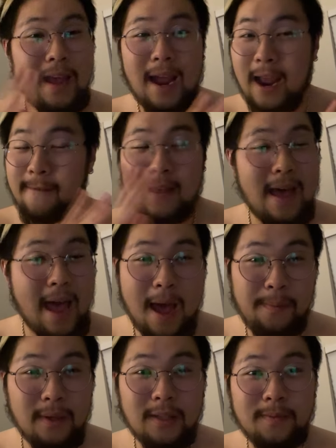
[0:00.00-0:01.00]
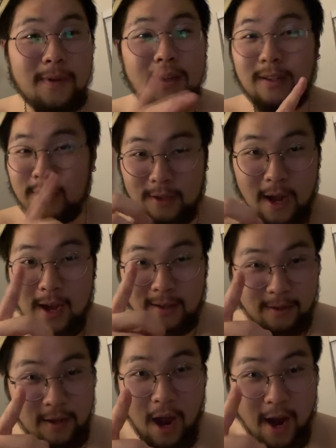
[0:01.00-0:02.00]
if that happens, bro,
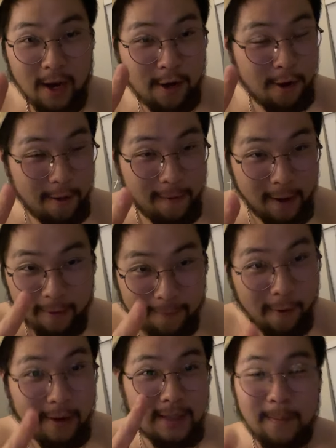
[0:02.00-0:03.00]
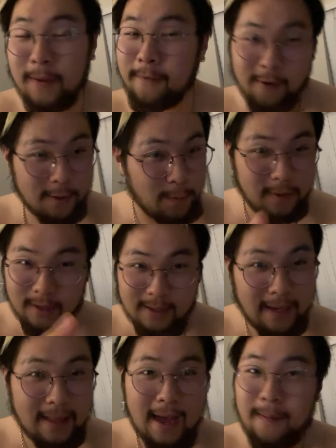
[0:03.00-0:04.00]
y'all hear it here first. I'm the first one to
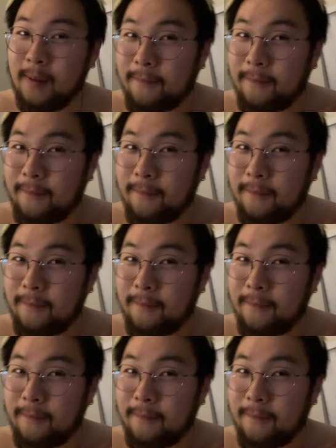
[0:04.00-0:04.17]
say that. I'm the